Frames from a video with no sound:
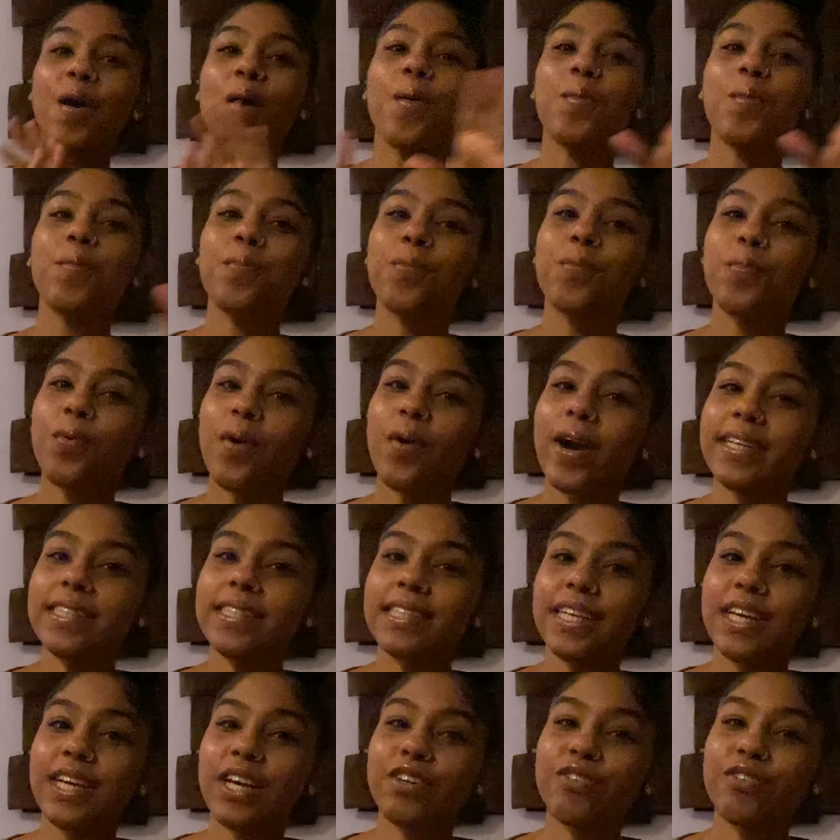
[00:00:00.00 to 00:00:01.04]
Buen
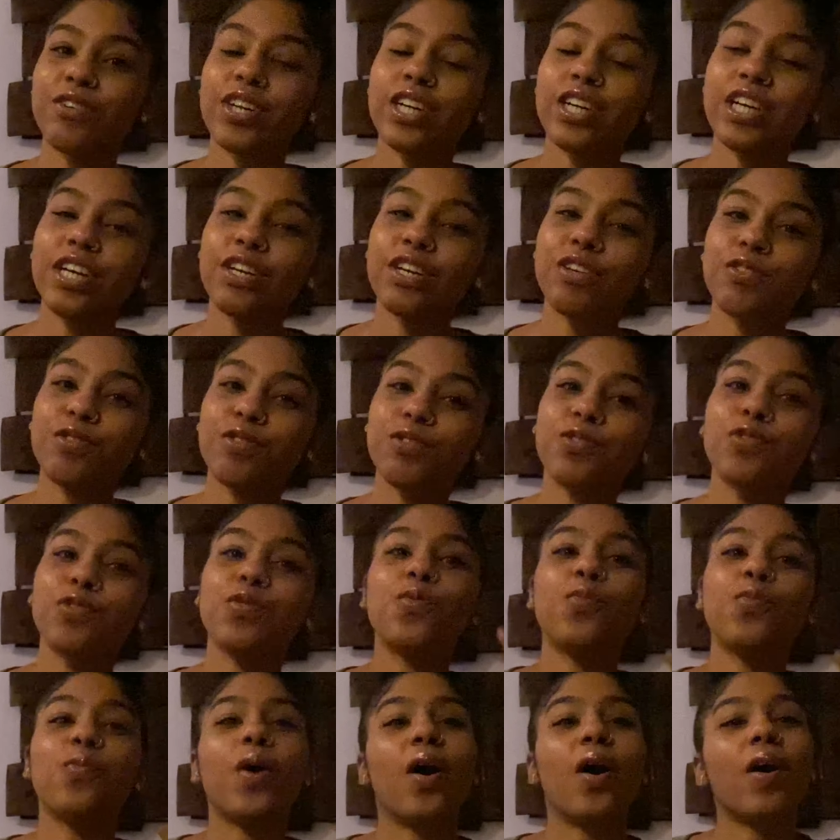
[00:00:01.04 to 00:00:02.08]
dia, Crooklyn crew.
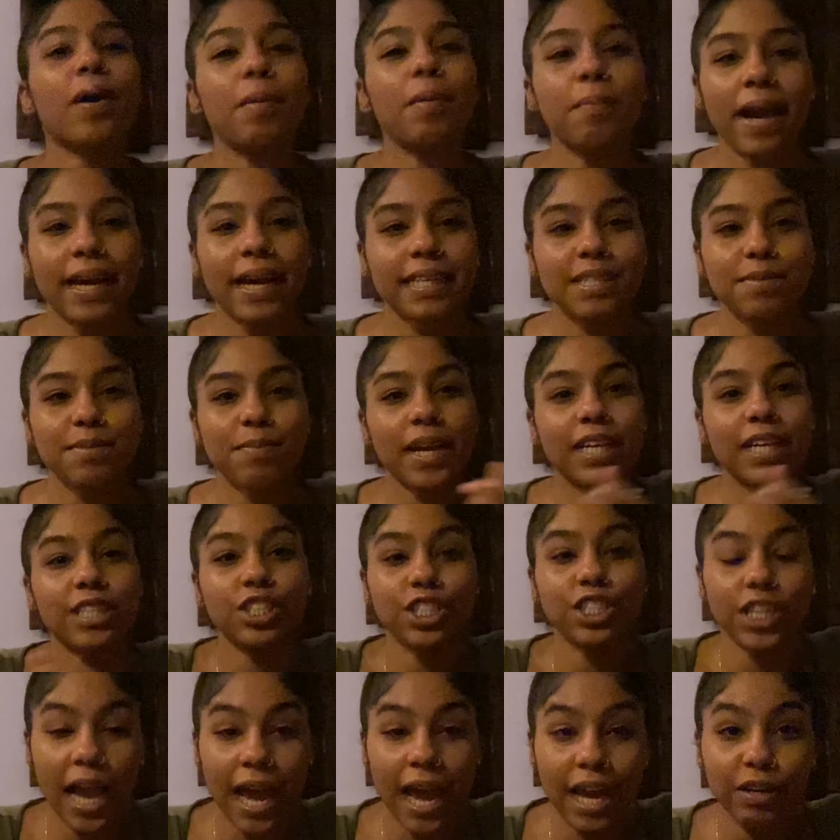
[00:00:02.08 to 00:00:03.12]
Welcome back to my
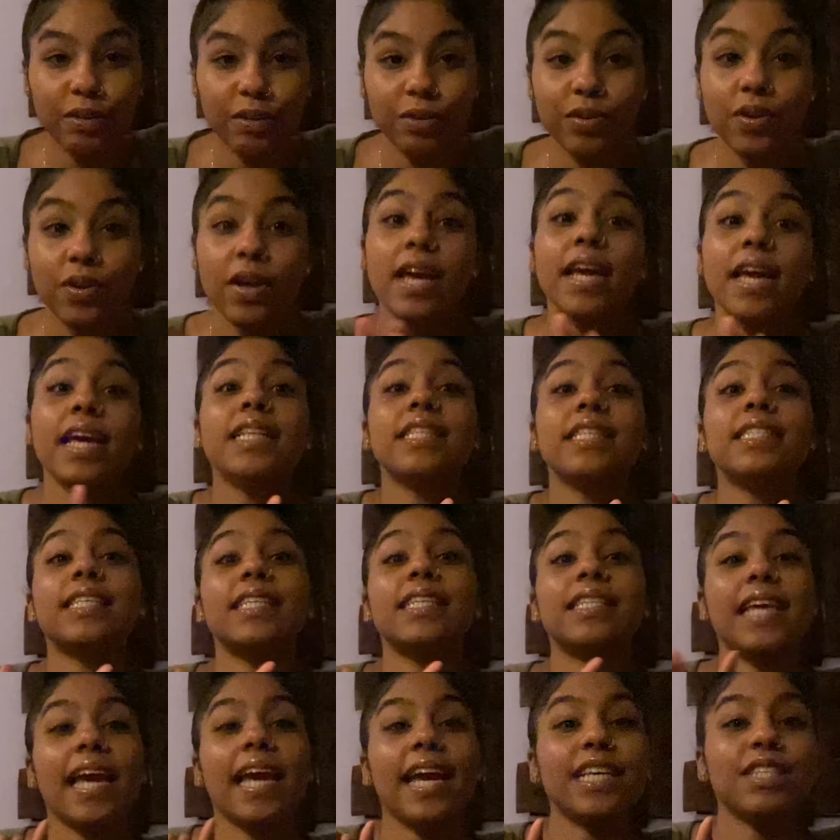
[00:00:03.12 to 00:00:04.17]
channel.
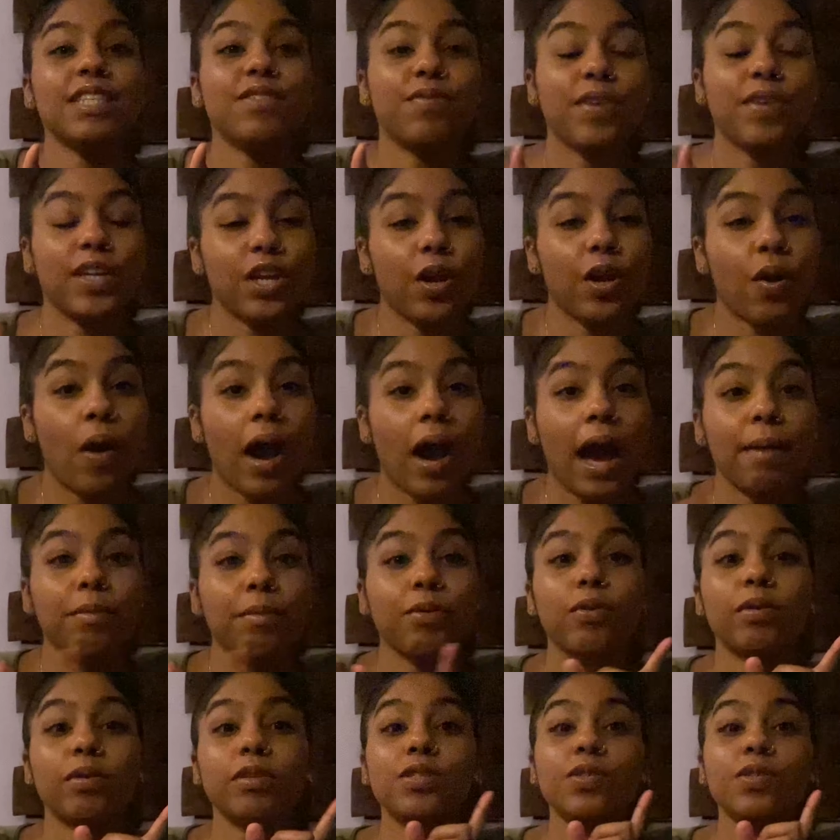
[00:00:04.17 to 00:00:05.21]
Today's video, I'm
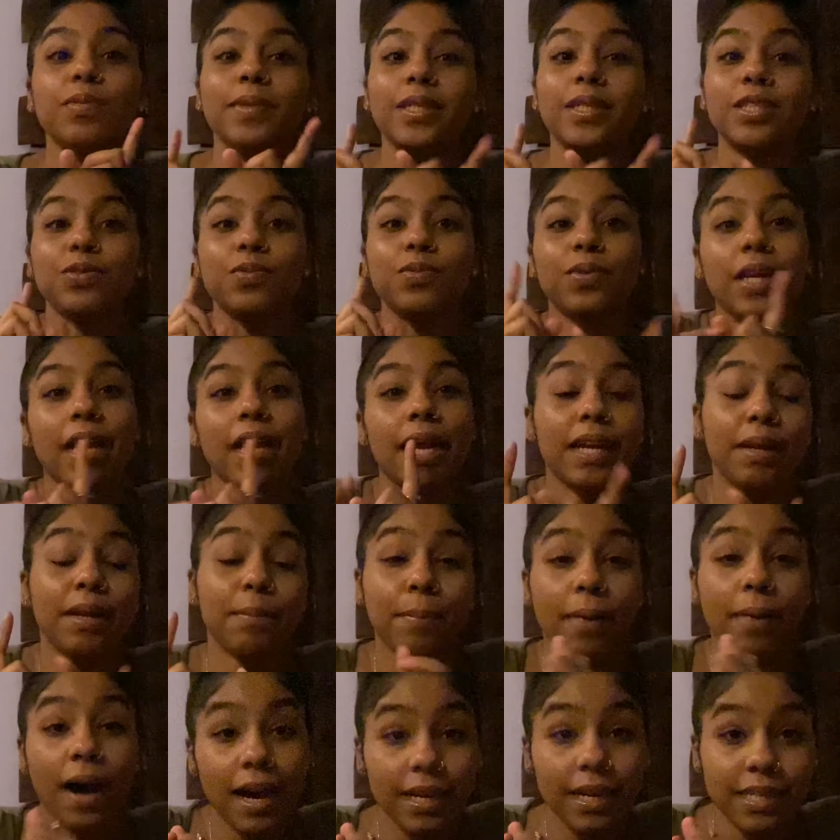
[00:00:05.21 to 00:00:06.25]
going to be doing an
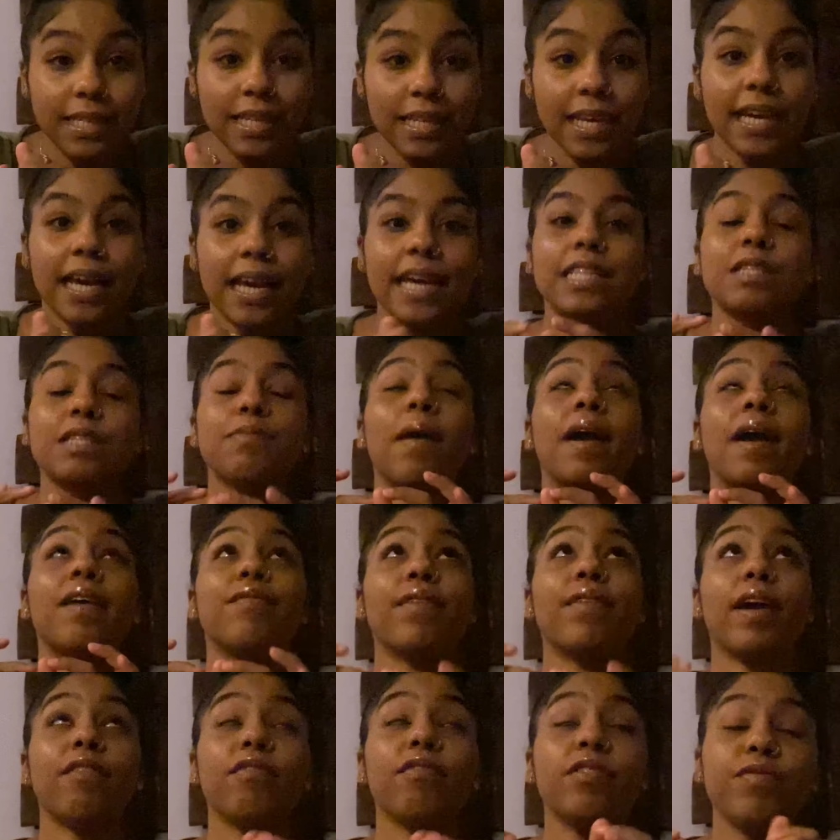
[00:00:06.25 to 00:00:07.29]
unboxing. It's my
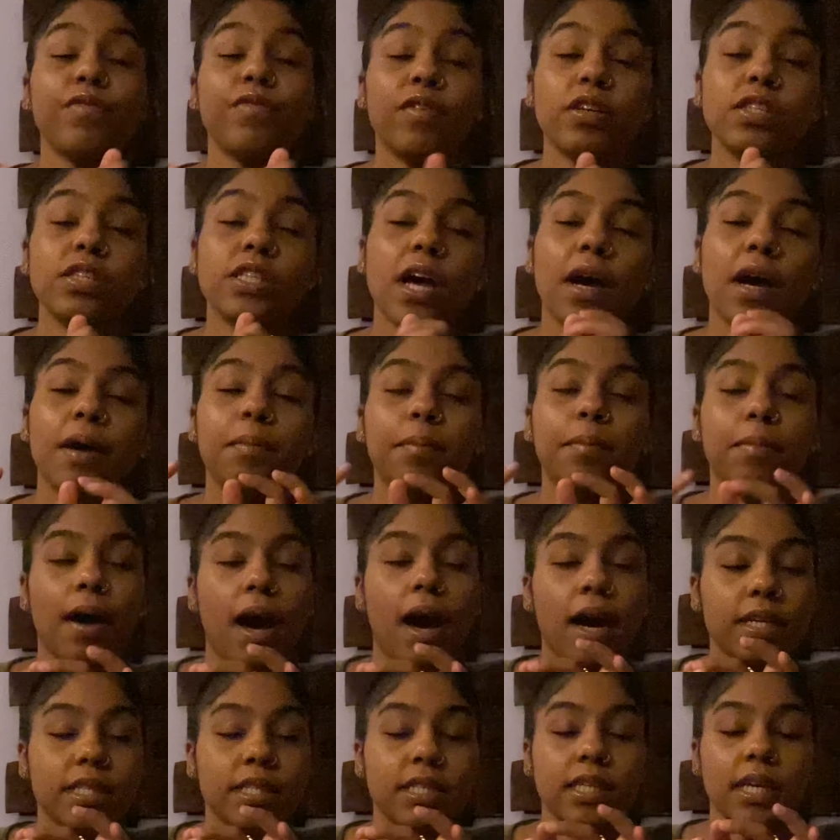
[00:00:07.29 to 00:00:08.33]
very first
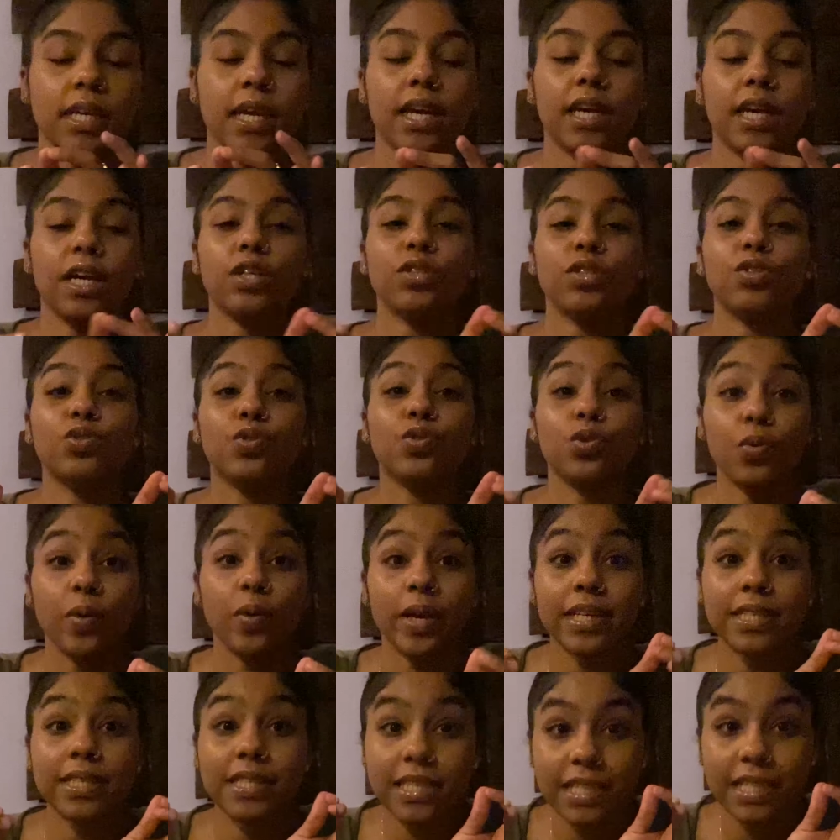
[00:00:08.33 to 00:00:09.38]
unboxing doing
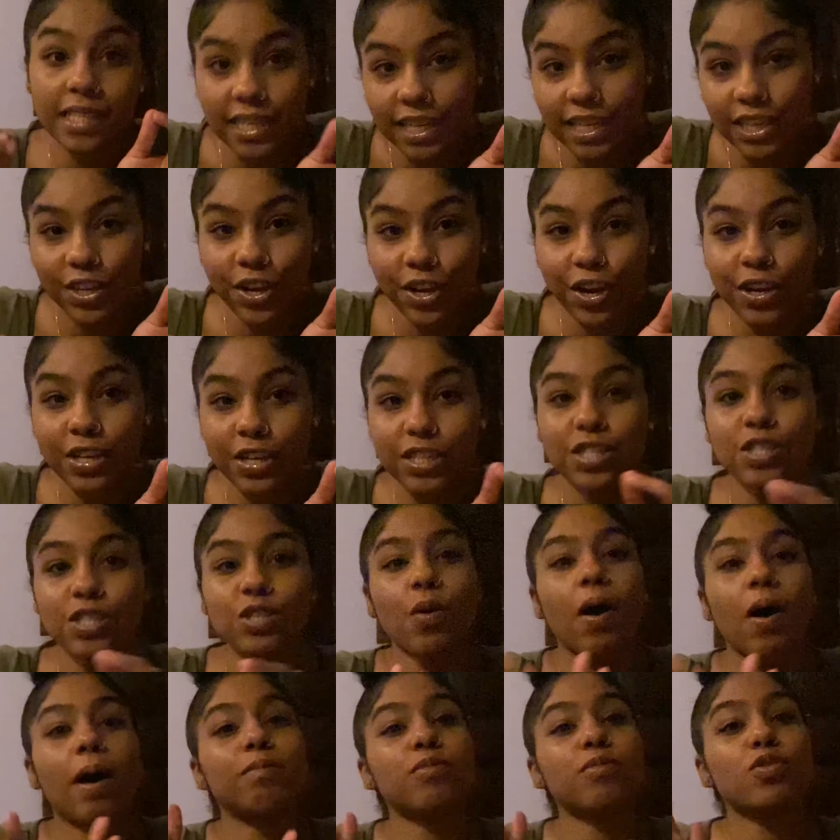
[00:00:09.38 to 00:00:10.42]
sneakers, so
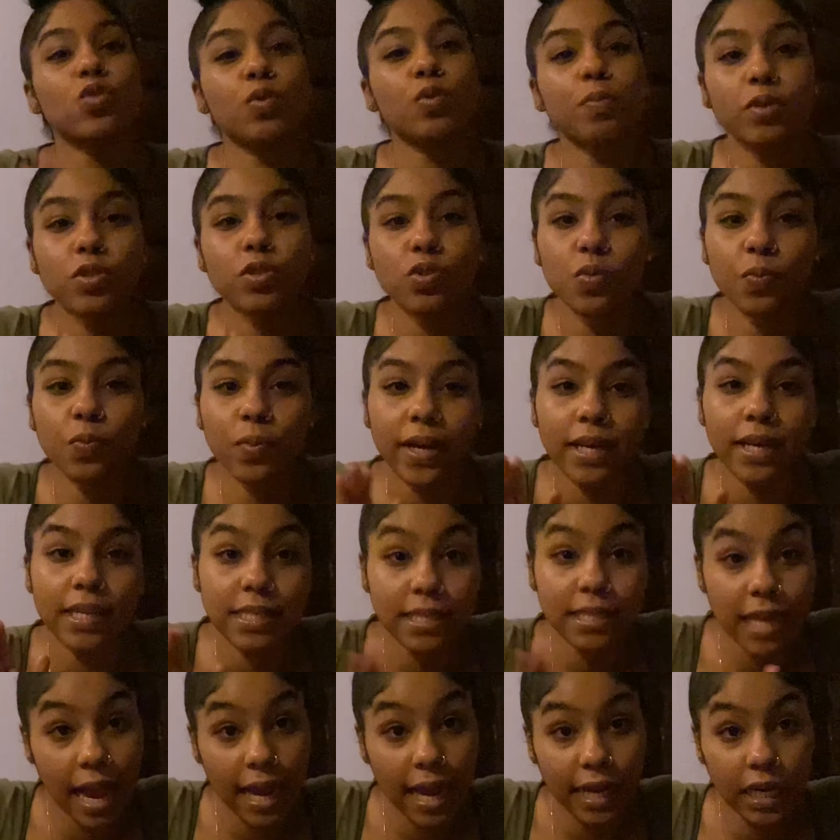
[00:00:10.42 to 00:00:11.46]
I'm super
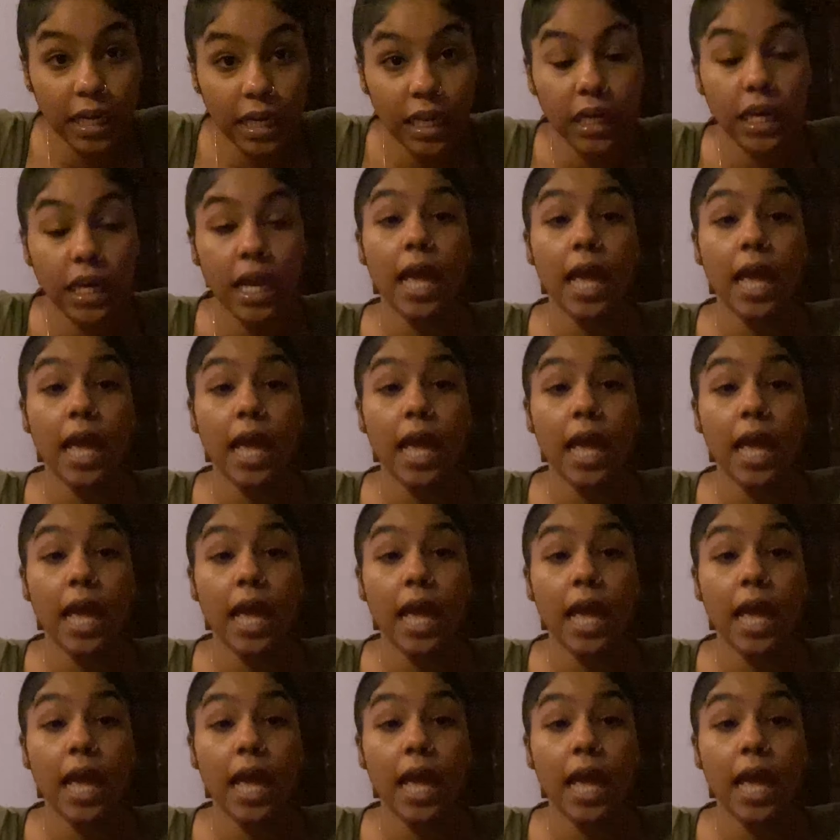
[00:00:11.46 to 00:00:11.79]
excited.